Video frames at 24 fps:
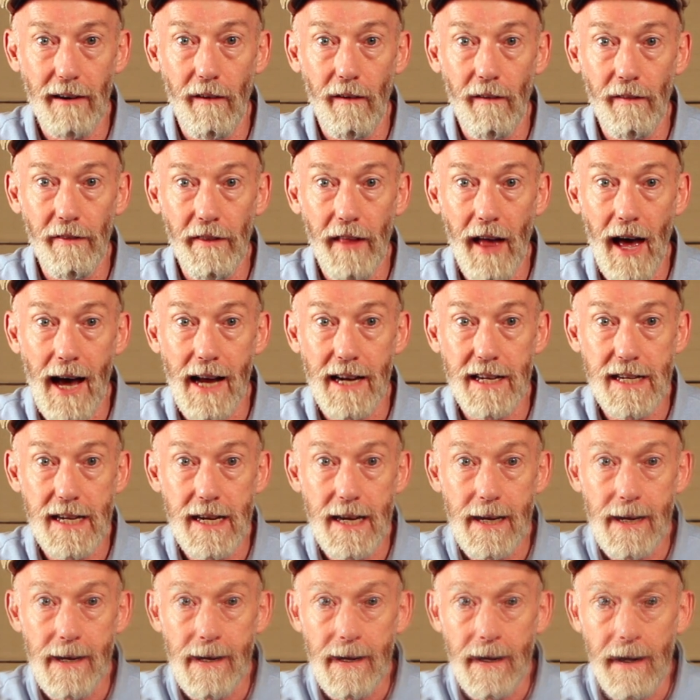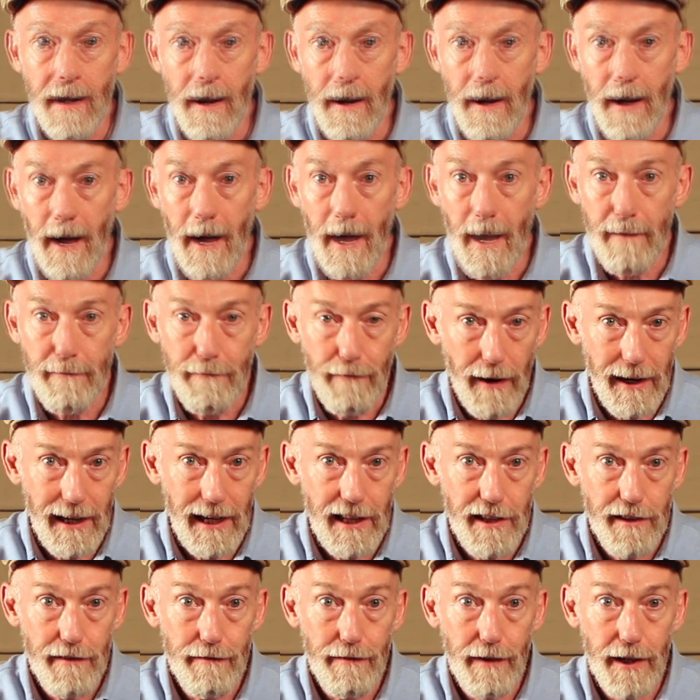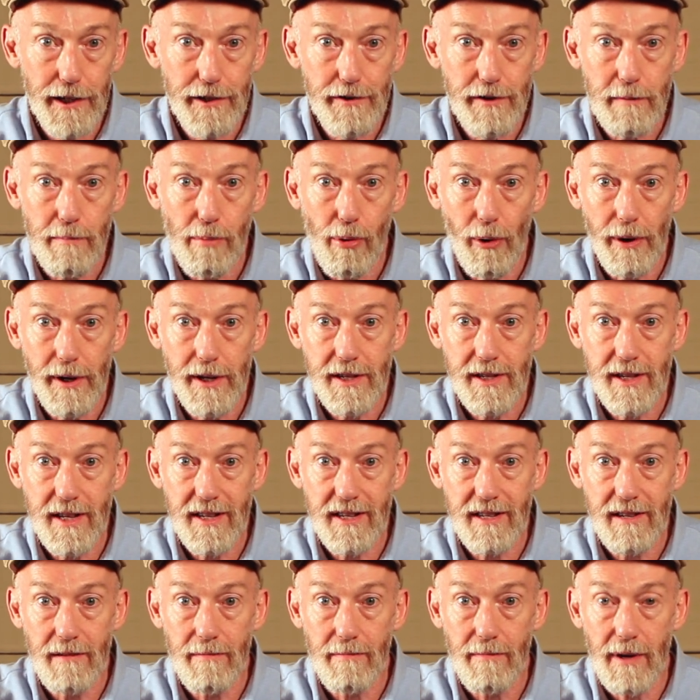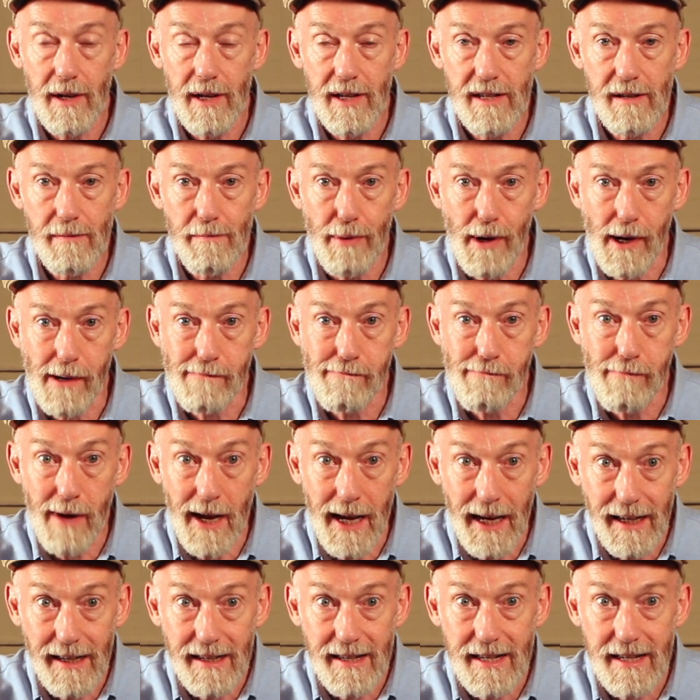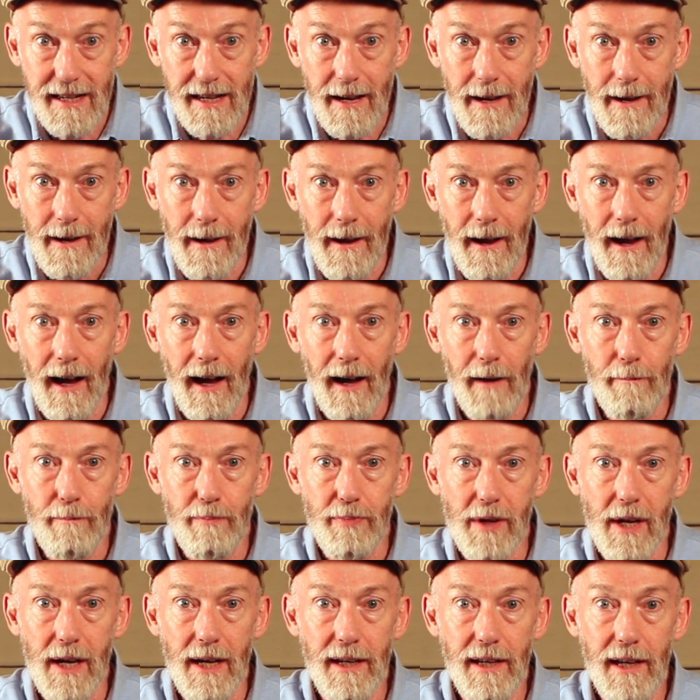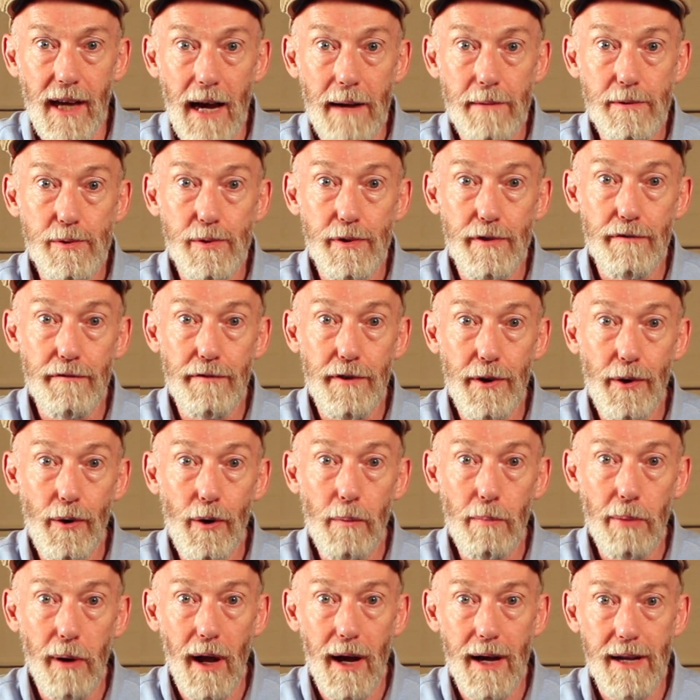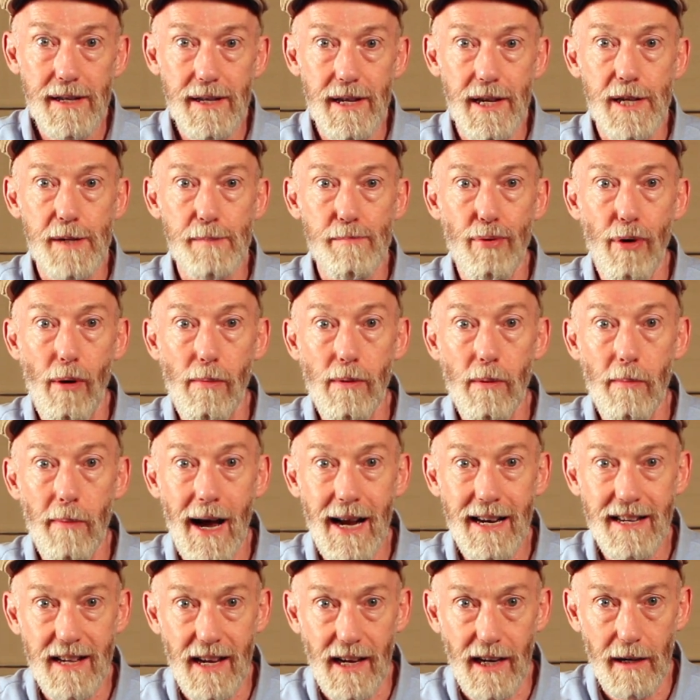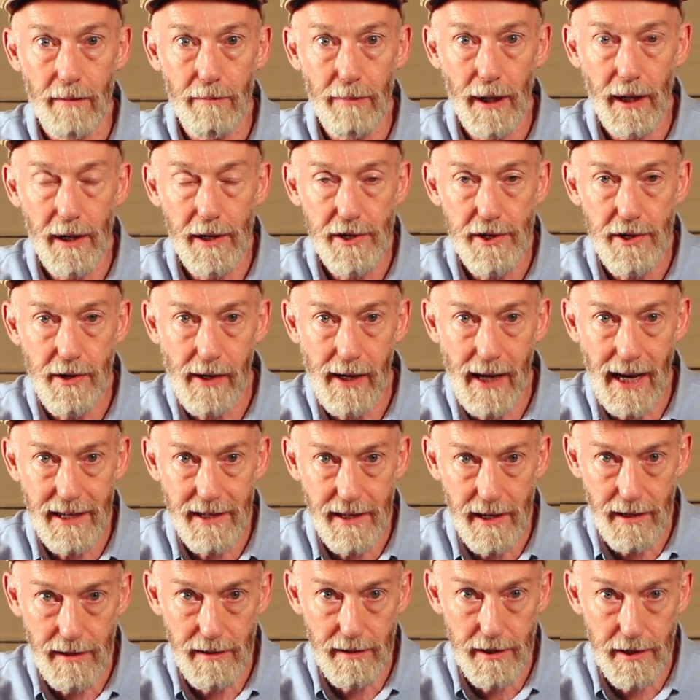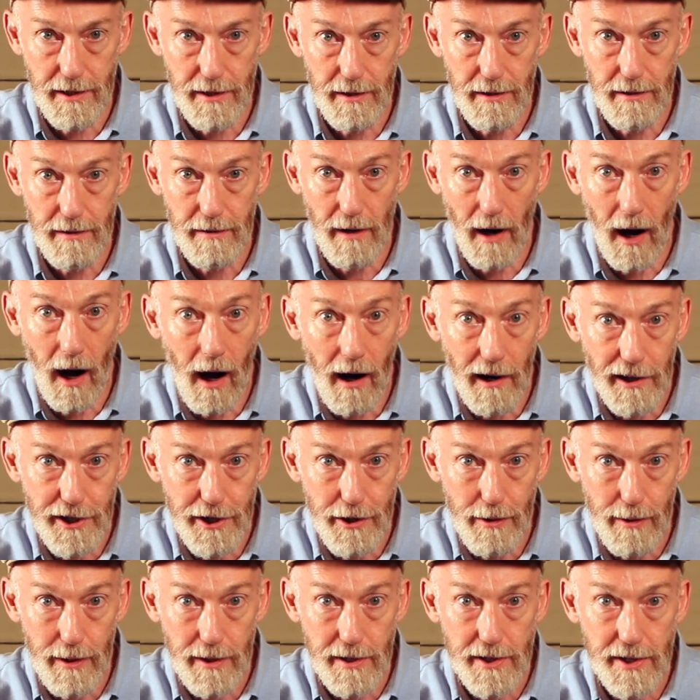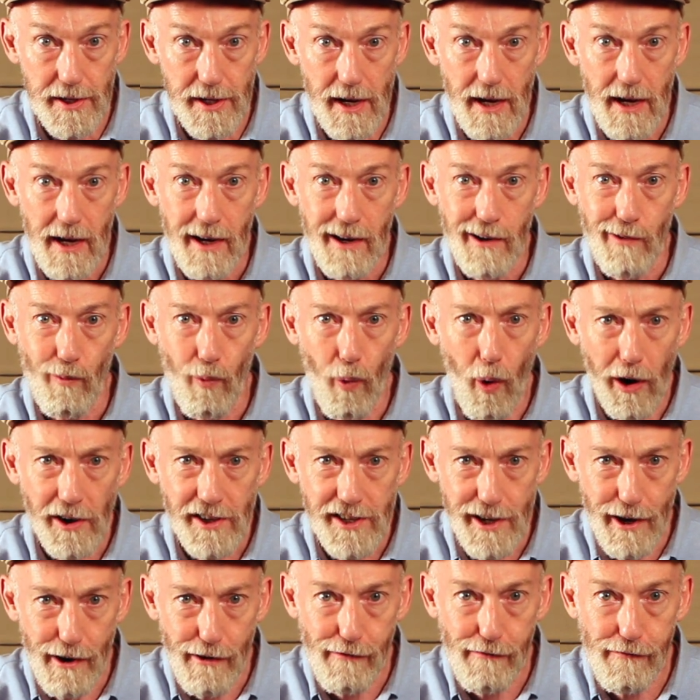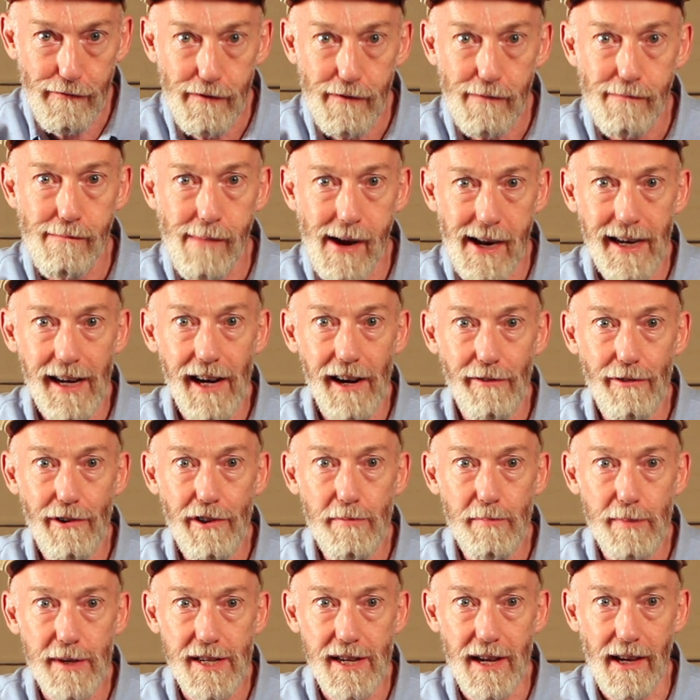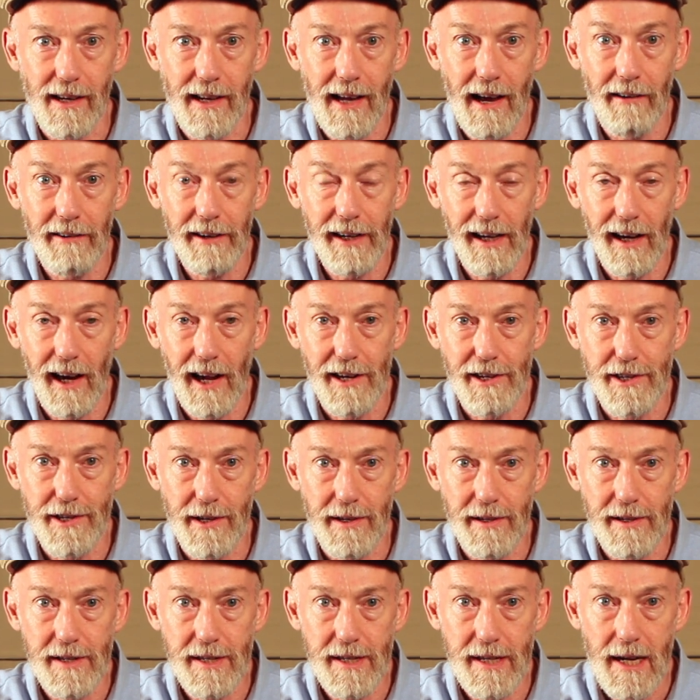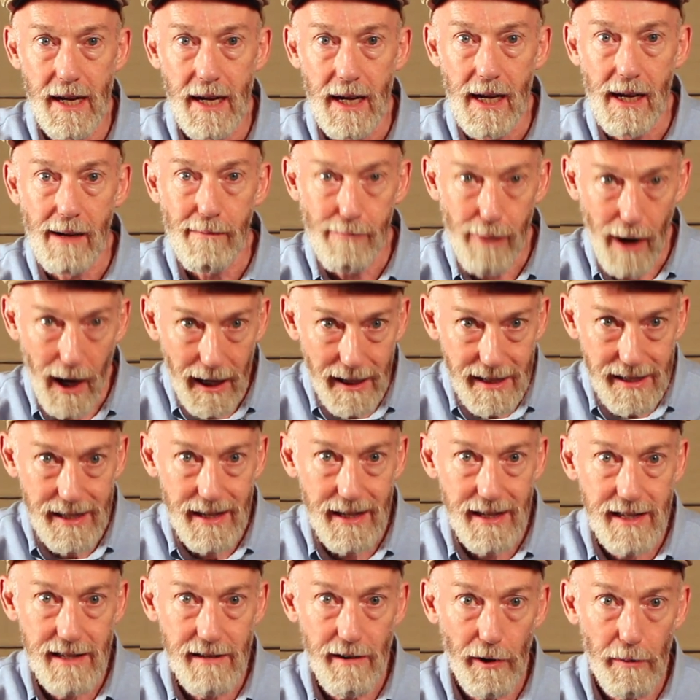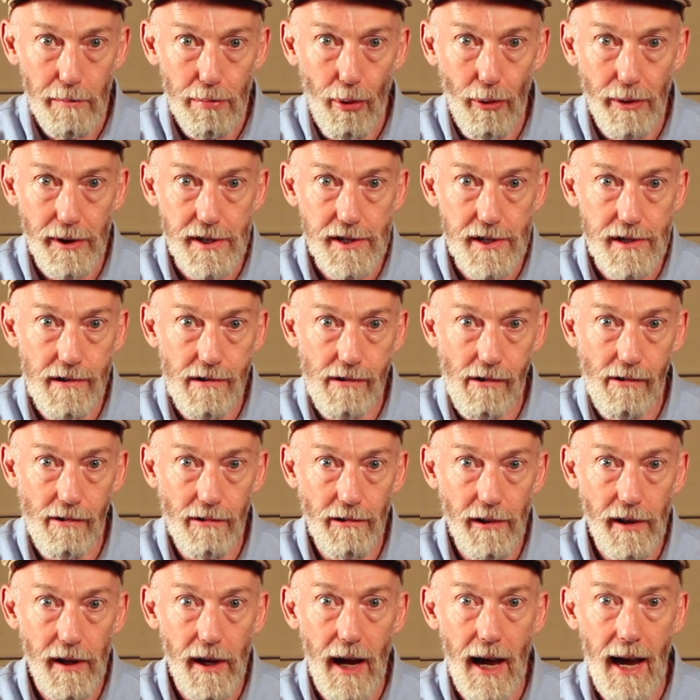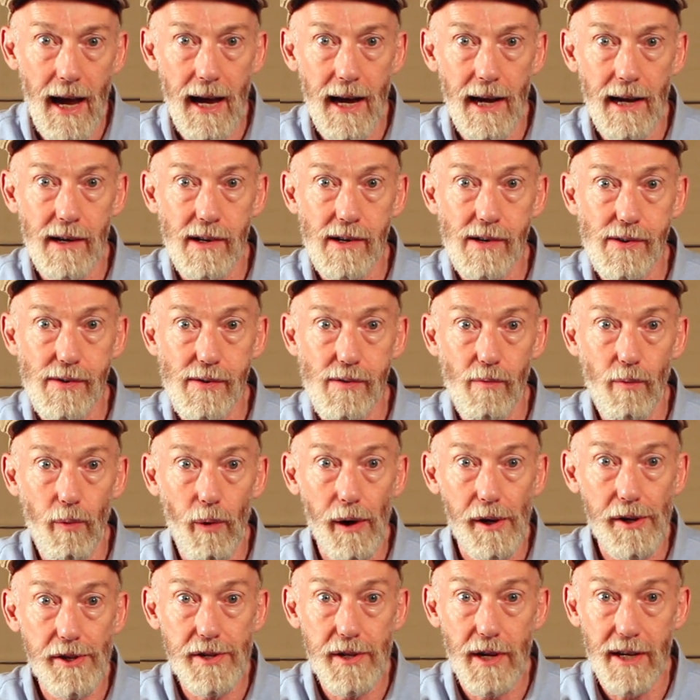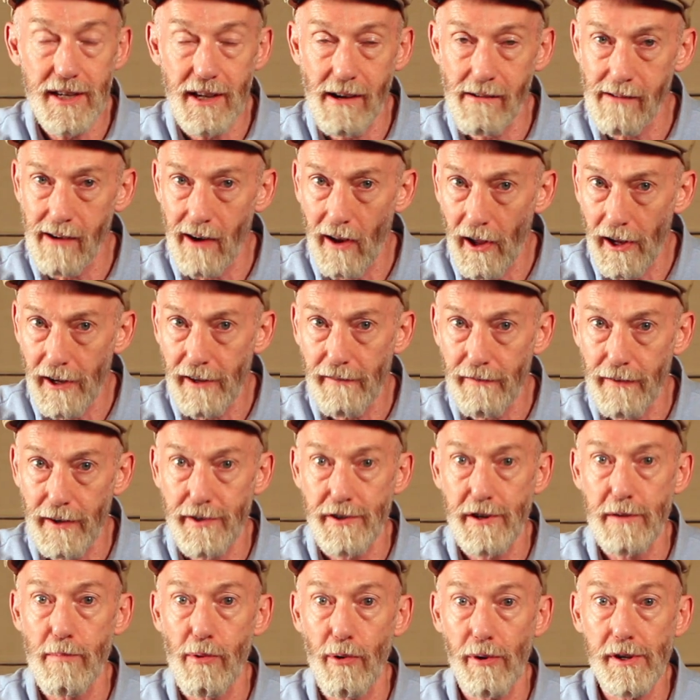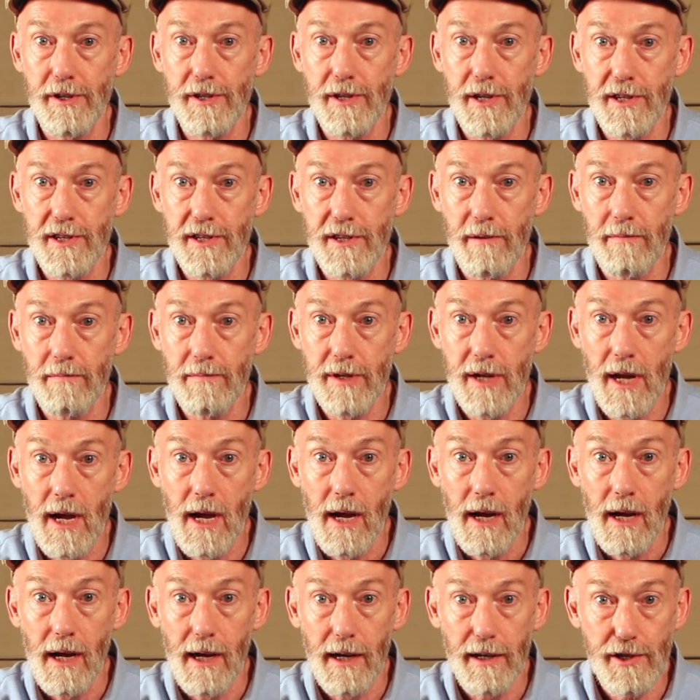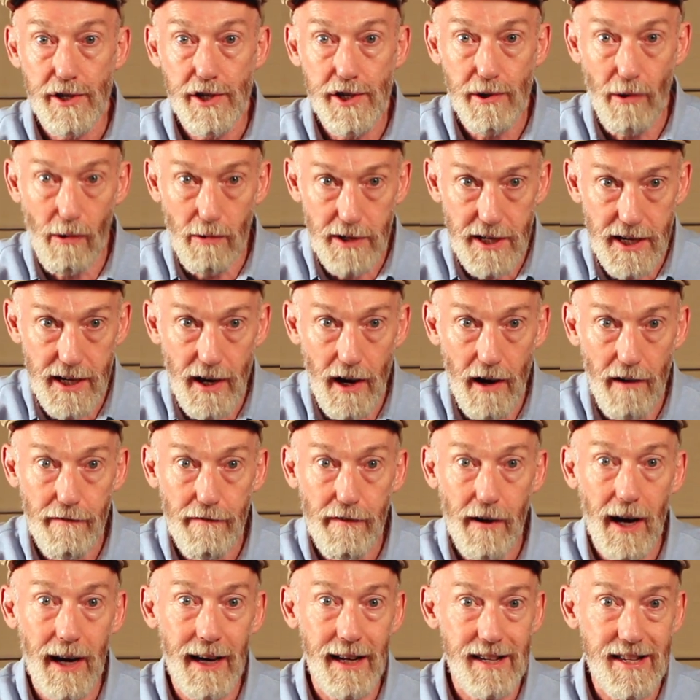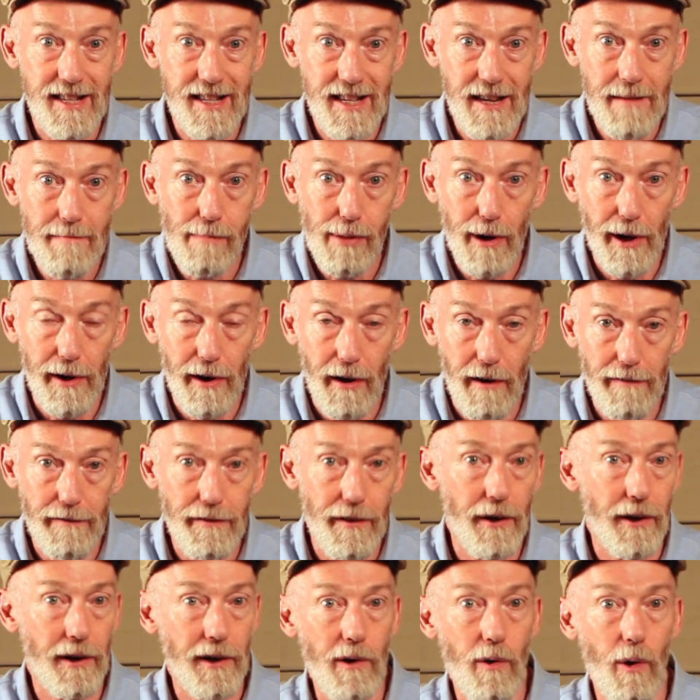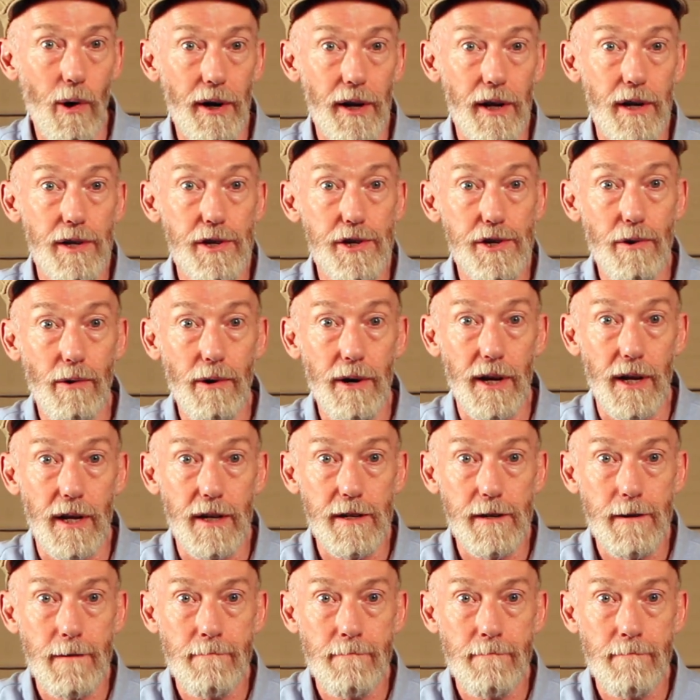on that. Finally, the victory point system is a bit mixed. In games with fewer players, it's problematic because you get into arduous what-if mental arithmetic calculations, but it's not a points crawl, and whilst I don't like victory point systems, it's short enough and it's simple enough that I quite enjoyed it.